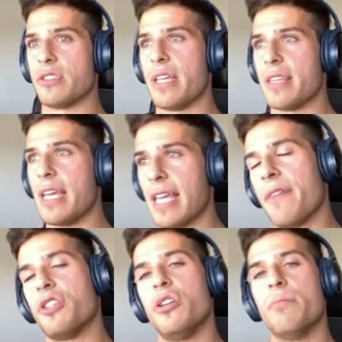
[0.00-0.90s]
So they think they
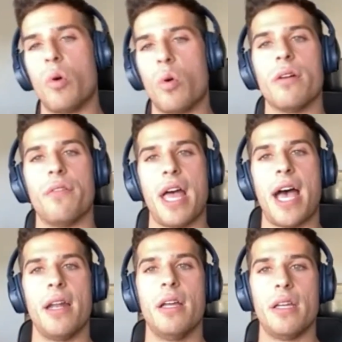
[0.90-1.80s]
have to do more of
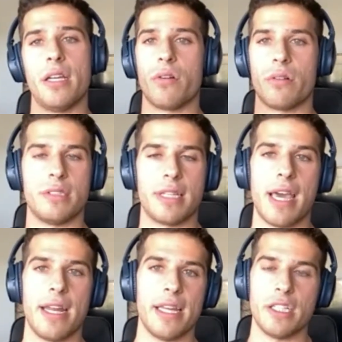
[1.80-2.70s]
that in order to
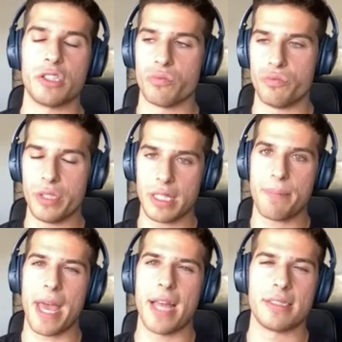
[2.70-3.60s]
get it. And it's a really
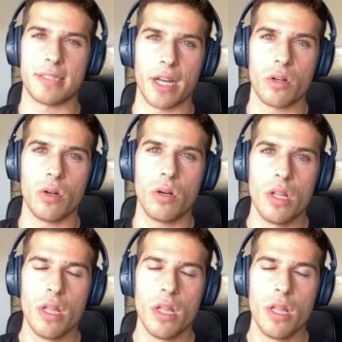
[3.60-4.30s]
bad cycle.